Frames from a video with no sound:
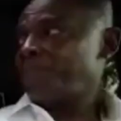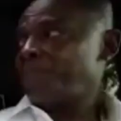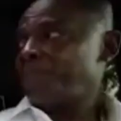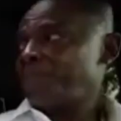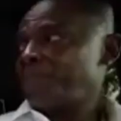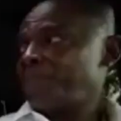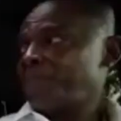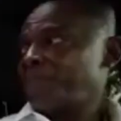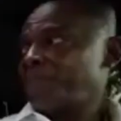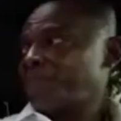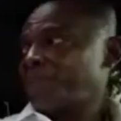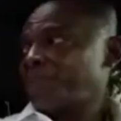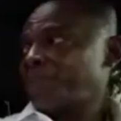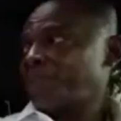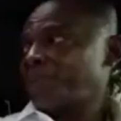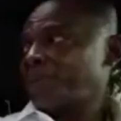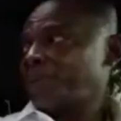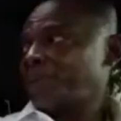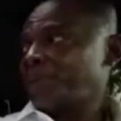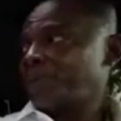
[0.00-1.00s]

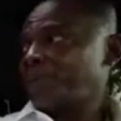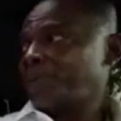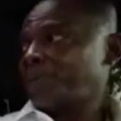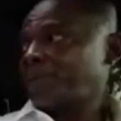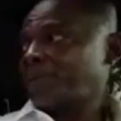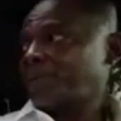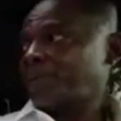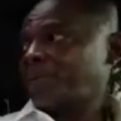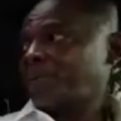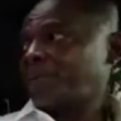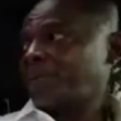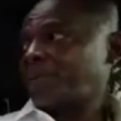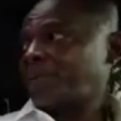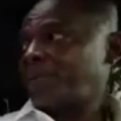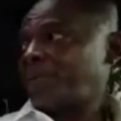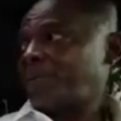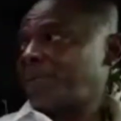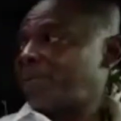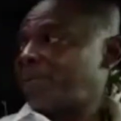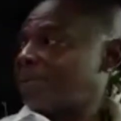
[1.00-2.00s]

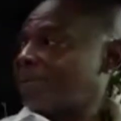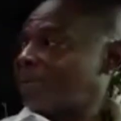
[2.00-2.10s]
No words are spoken by the person on screen.